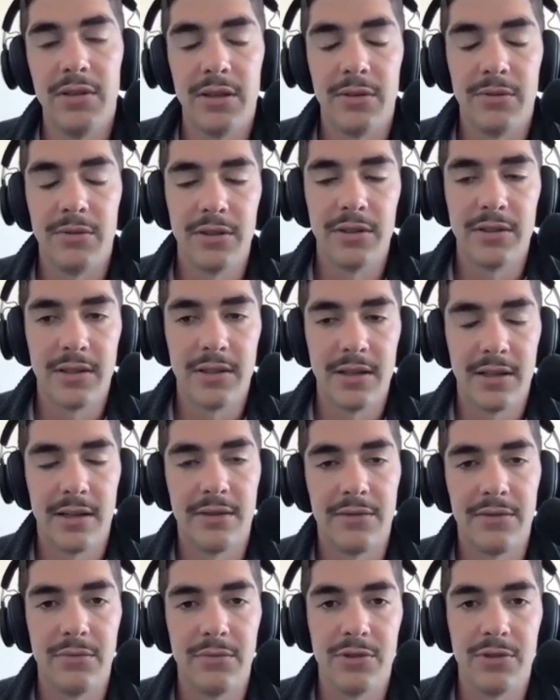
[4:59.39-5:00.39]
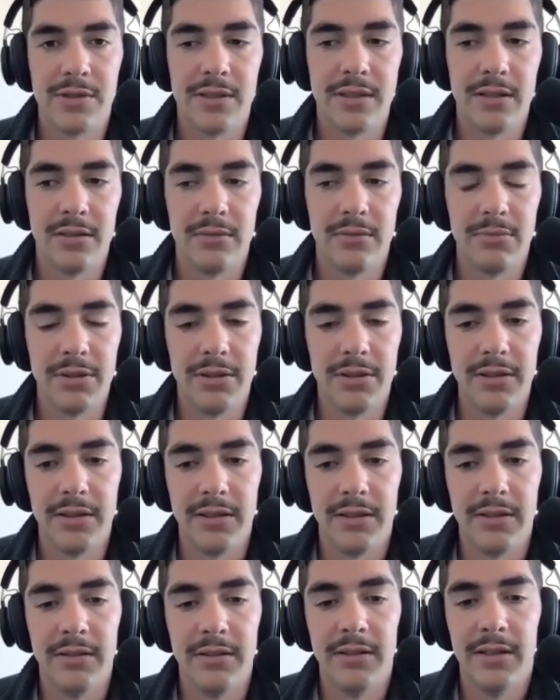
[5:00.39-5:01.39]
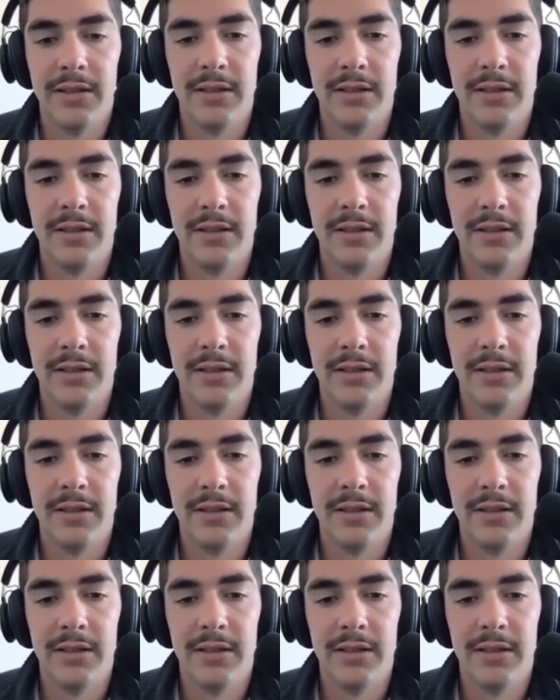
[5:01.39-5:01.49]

networks that allow for more scalability,